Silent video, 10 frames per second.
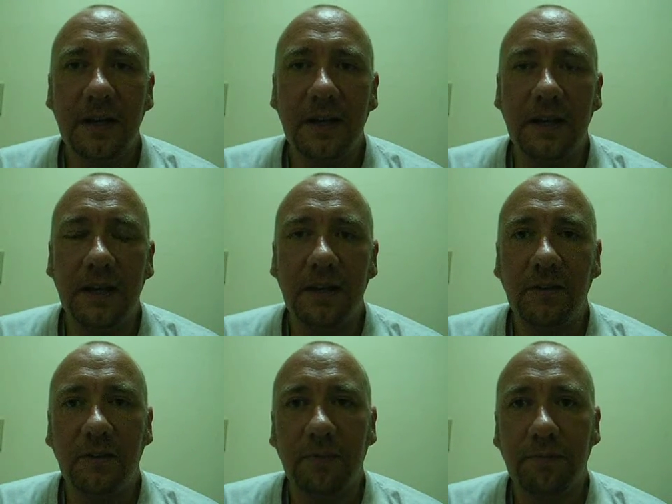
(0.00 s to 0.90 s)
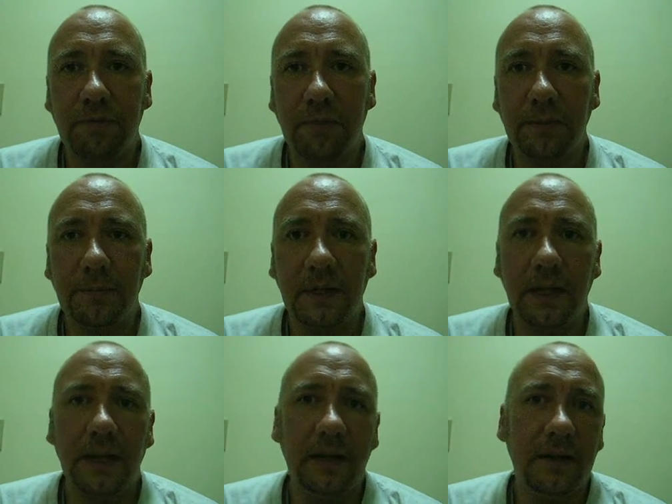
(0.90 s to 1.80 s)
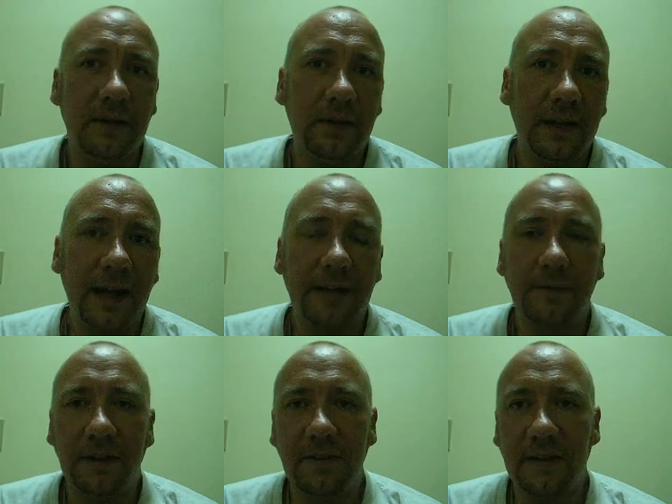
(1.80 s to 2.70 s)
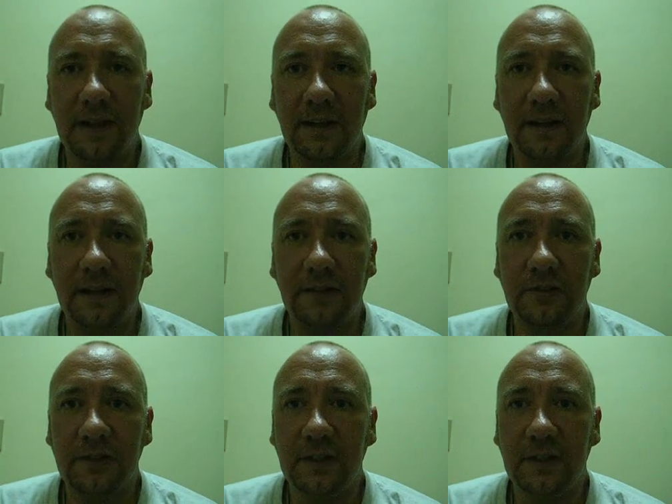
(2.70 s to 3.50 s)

it's probably lack of internet connection.